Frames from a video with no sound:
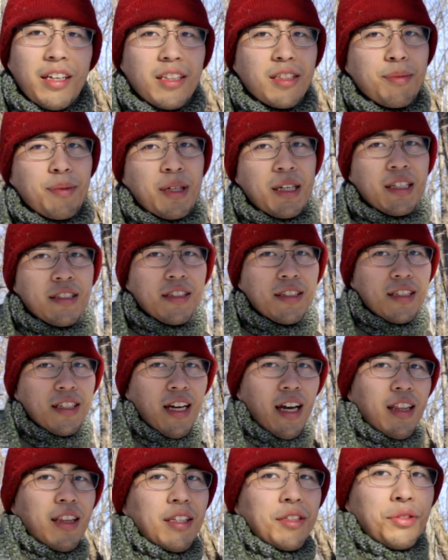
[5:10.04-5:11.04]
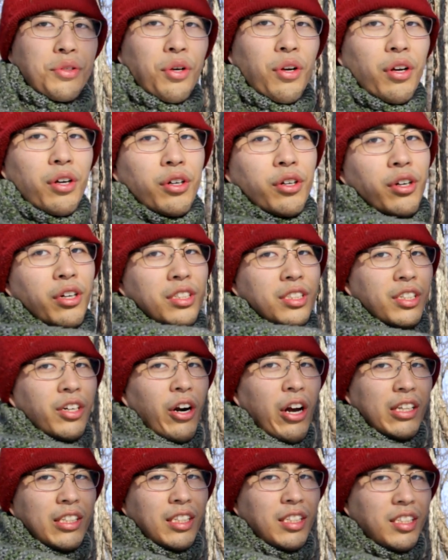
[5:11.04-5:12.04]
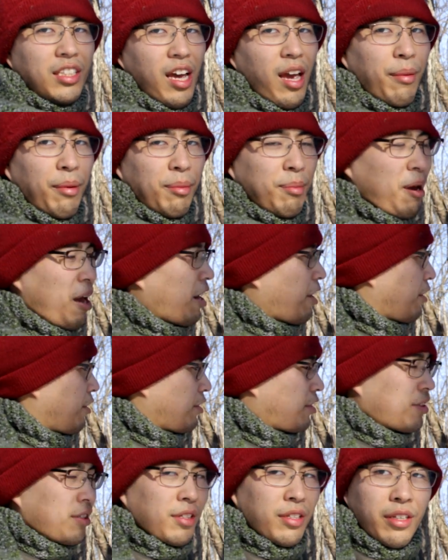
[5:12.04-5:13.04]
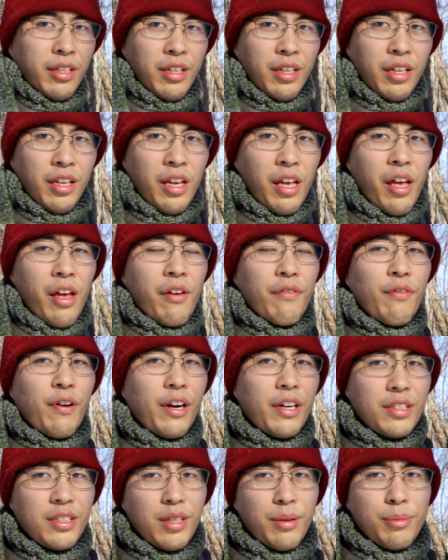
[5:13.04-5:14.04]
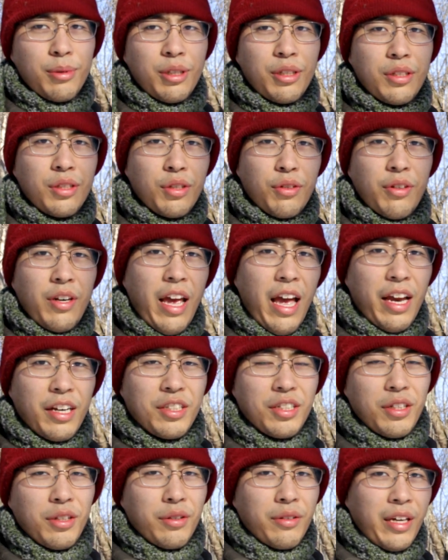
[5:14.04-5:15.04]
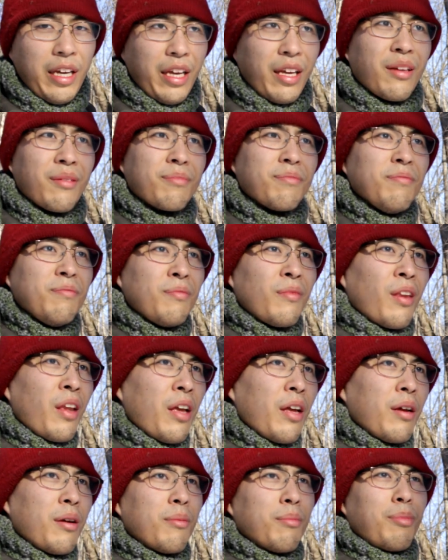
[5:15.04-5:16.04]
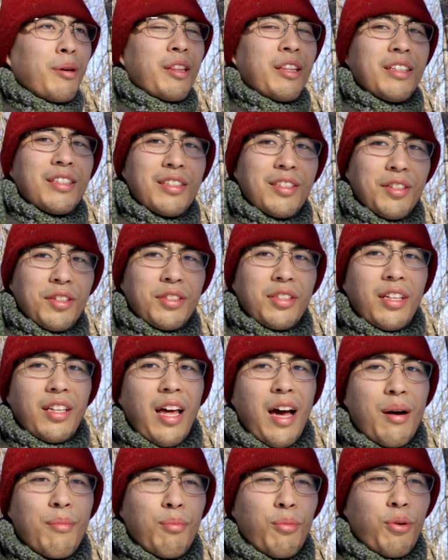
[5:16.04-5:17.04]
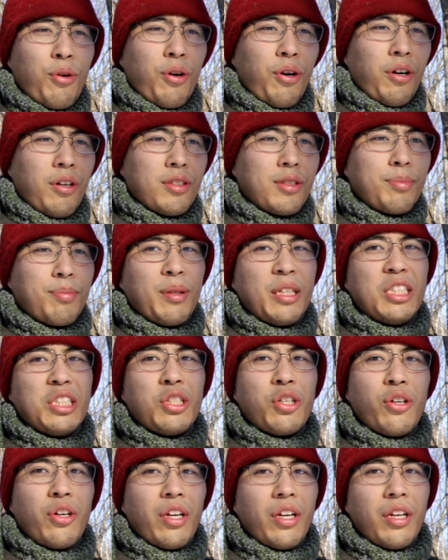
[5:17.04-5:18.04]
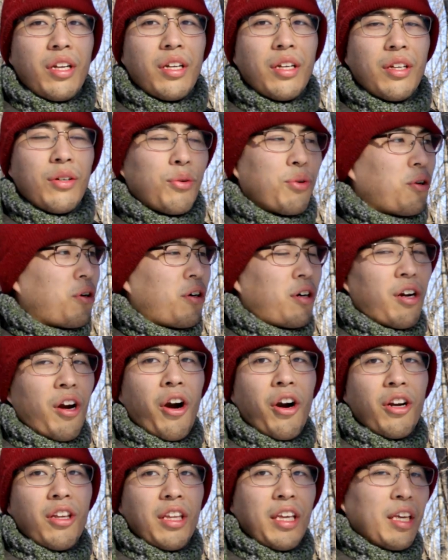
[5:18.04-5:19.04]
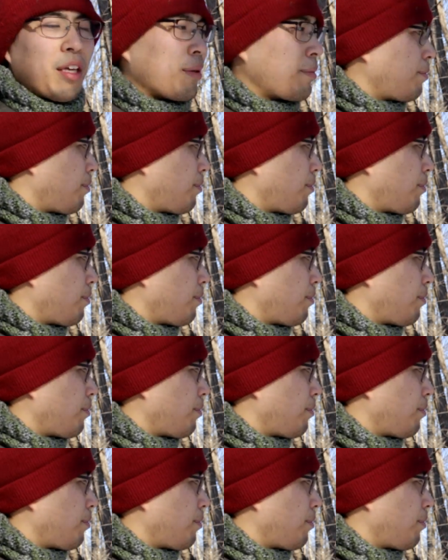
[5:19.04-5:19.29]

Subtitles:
it is because it's got these sort of crisscrossing diamond patterns Very similar to an ash in a way, but this looks a lot more splintery or gnarly.